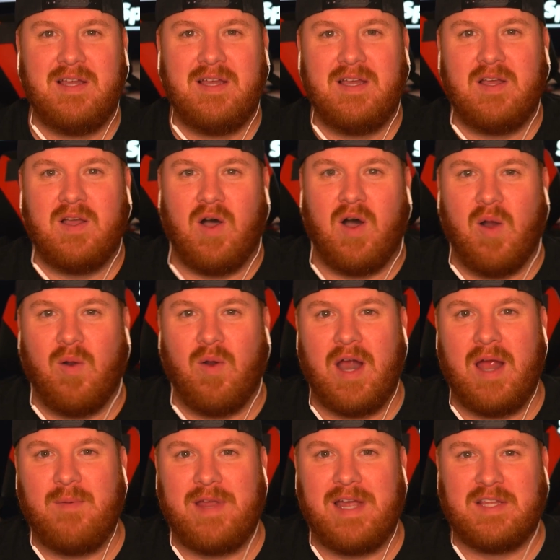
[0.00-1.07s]
All right,
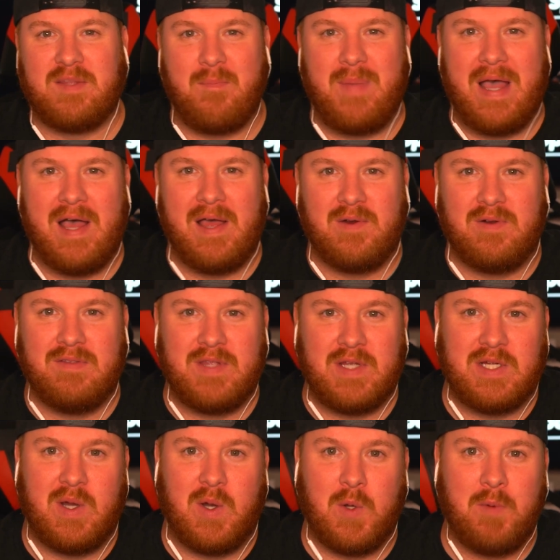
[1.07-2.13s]
we got the Battle of the
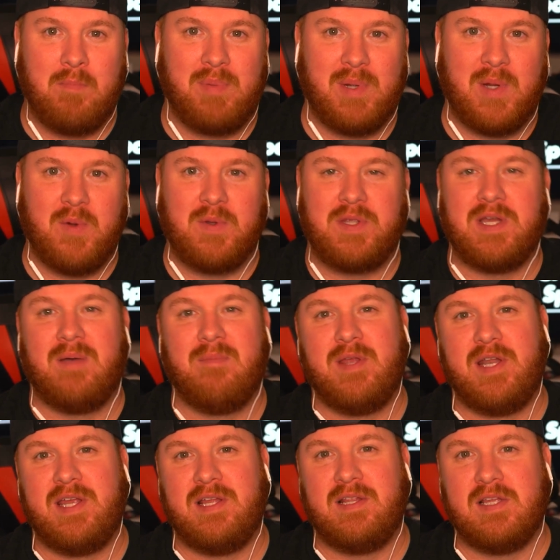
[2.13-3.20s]
Golden Boot coming
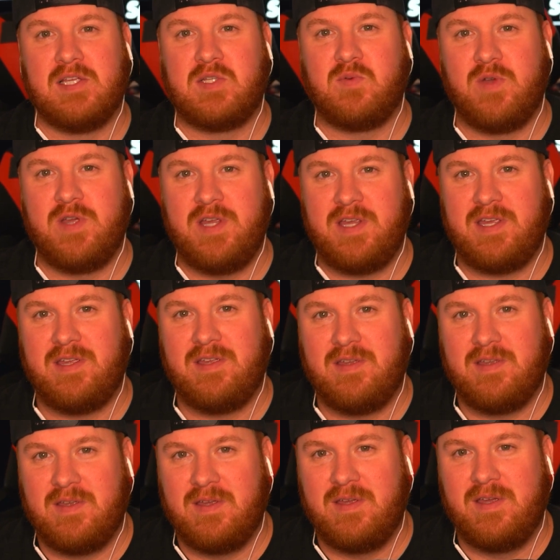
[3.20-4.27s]
in this week.
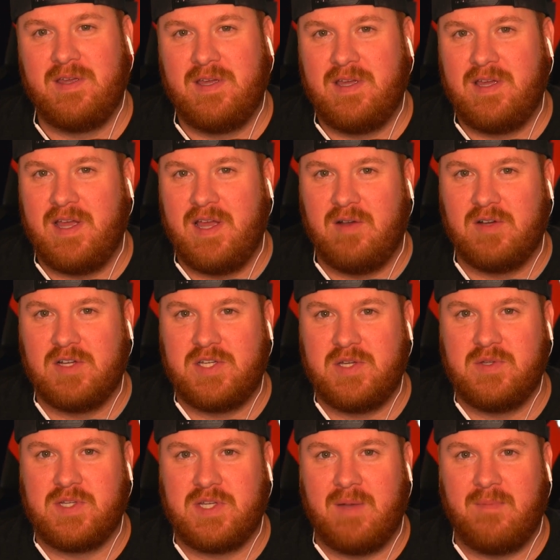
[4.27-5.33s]
LSU's
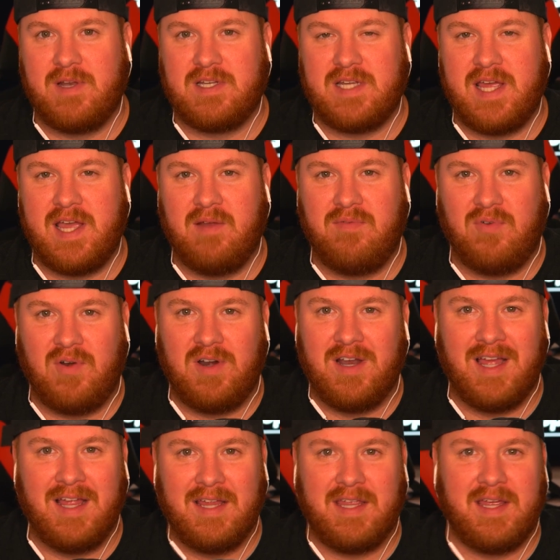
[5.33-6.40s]
coming to town for a
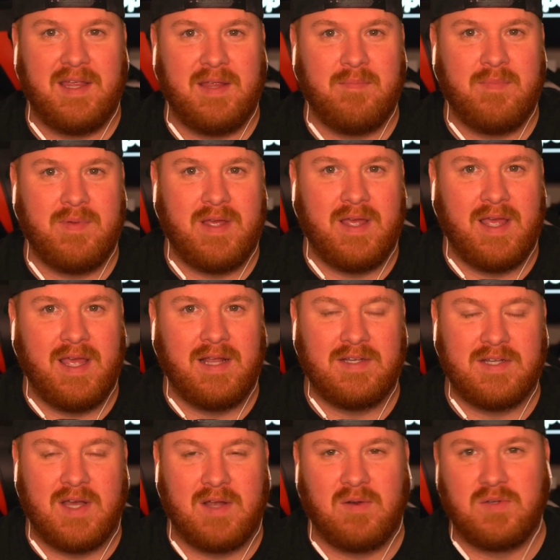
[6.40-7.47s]
night game at
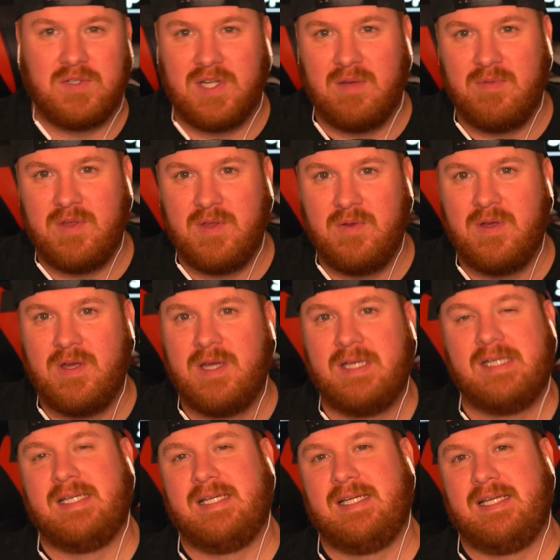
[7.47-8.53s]
Donald W.
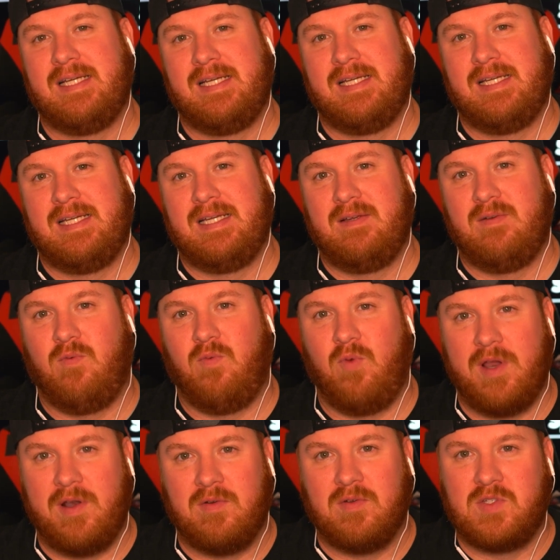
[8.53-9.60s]

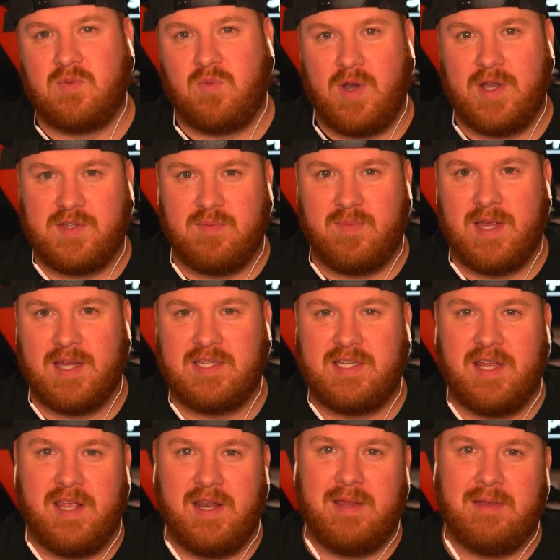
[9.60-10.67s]
Reynolds Razorback
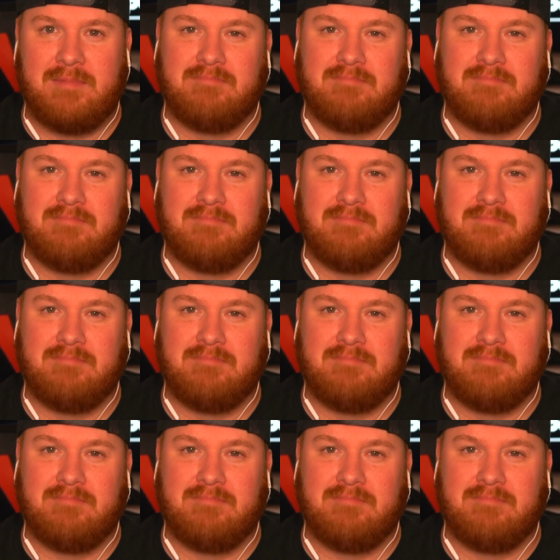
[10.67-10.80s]
Stadium.